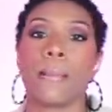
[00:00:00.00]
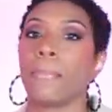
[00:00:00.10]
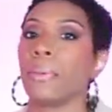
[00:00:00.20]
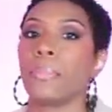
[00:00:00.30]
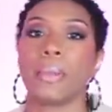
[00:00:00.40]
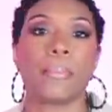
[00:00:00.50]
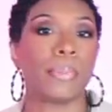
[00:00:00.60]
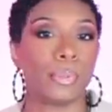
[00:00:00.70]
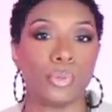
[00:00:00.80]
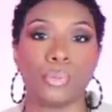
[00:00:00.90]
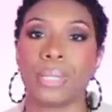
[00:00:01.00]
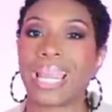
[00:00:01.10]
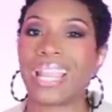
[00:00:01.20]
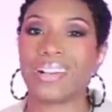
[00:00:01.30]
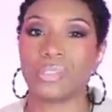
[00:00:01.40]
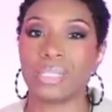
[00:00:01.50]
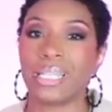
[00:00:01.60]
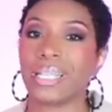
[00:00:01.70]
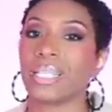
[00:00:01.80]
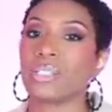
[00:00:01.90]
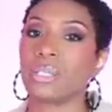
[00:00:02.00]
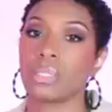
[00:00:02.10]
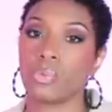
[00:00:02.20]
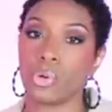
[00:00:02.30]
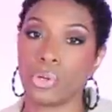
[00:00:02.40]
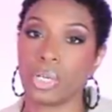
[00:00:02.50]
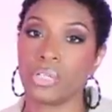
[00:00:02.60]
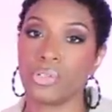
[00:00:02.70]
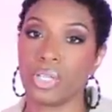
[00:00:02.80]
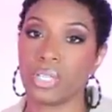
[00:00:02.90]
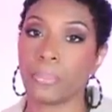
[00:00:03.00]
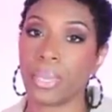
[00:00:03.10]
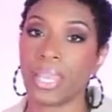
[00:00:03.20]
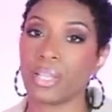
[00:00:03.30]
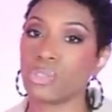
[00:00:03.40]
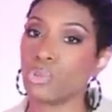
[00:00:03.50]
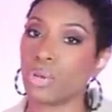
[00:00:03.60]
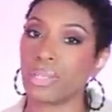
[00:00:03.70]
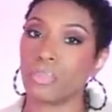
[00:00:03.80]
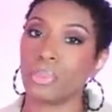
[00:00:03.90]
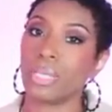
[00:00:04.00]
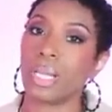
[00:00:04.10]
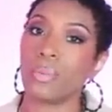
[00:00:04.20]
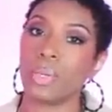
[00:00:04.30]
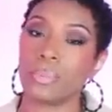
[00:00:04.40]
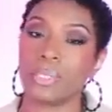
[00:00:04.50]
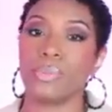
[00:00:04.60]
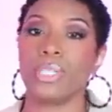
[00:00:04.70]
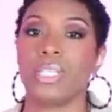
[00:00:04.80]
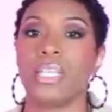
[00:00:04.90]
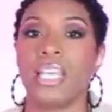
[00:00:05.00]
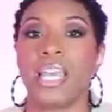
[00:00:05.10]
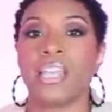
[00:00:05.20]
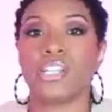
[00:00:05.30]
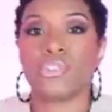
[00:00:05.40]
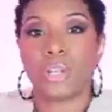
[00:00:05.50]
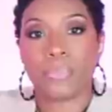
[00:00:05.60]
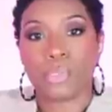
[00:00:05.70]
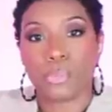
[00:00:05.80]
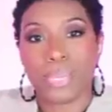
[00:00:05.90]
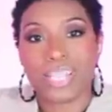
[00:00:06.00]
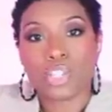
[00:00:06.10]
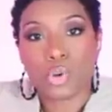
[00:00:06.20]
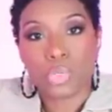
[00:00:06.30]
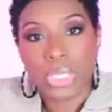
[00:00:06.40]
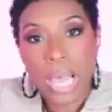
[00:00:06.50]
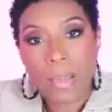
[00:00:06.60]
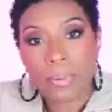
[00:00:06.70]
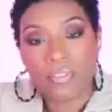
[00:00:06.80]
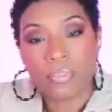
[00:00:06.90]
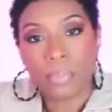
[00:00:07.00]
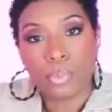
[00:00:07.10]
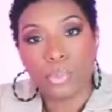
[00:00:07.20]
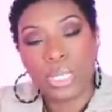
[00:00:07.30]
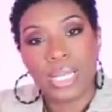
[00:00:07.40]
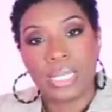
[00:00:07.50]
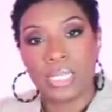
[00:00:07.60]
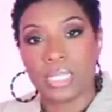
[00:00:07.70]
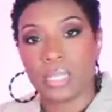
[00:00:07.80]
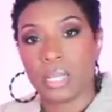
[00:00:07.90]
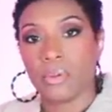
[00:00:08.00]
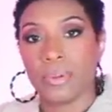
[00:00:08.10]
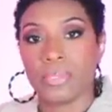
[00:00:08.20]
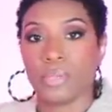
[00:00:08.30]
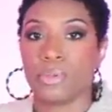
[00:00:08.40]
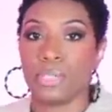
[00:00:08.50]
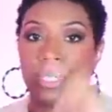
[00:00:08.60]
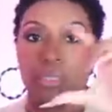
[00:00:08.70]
Bam, bam, boom. Ankle length. It's gonna work underneath the pants. You don't have to pull it all the way up to your knee and then try to put your pants on top of a boot that's all the way up to your knee.